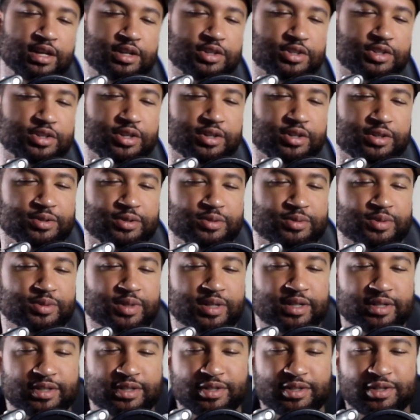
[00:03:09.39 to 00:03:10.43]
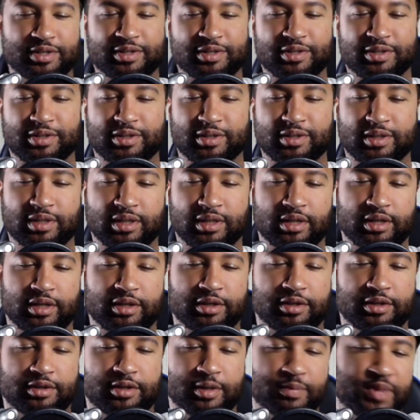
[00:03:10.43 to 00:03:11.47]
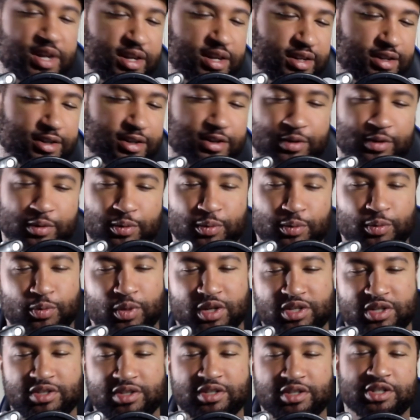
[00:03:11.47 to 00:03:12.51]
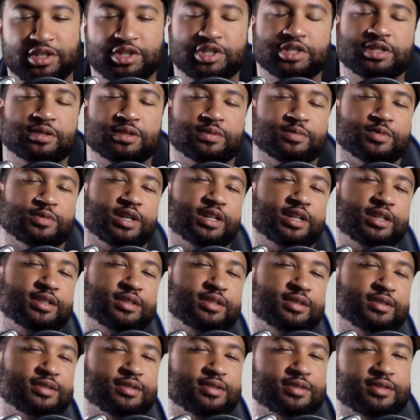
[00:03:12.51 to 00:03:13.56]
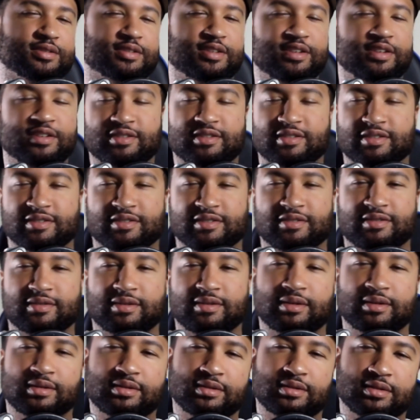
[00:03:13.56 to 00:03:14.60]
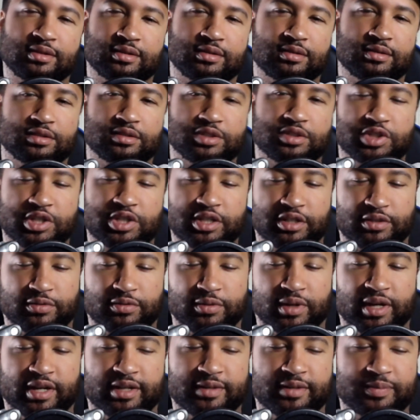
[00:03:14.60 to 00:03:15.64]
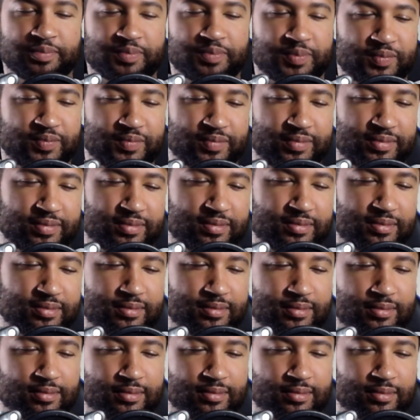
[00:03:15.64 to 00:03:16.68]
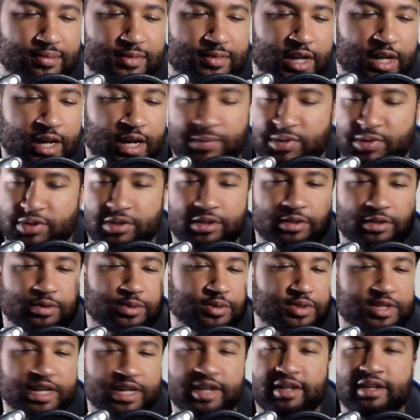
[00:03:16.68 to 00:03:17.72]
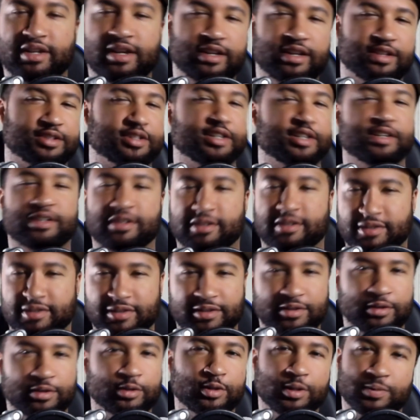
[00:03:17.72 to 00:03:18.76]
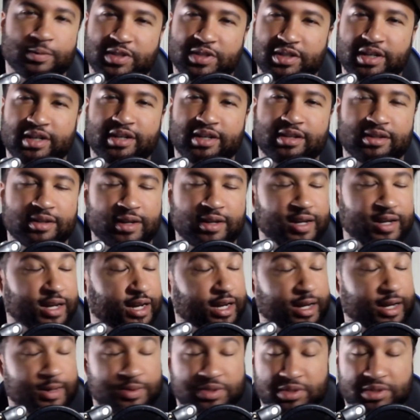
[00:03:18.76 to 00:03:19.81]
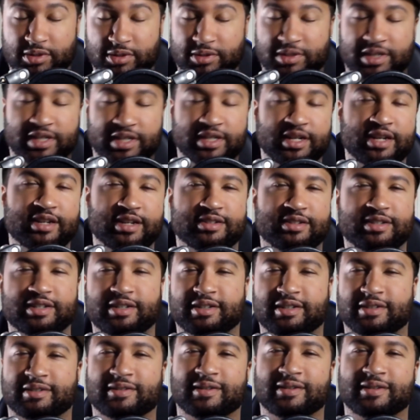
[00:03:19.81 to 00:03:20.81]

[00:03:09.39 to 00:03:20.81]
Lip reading: So your man here walks in the gym, right? Sees this chick, right? Absolute 10 out of 10. You know what I'm saying? Absolute 10 out of 10.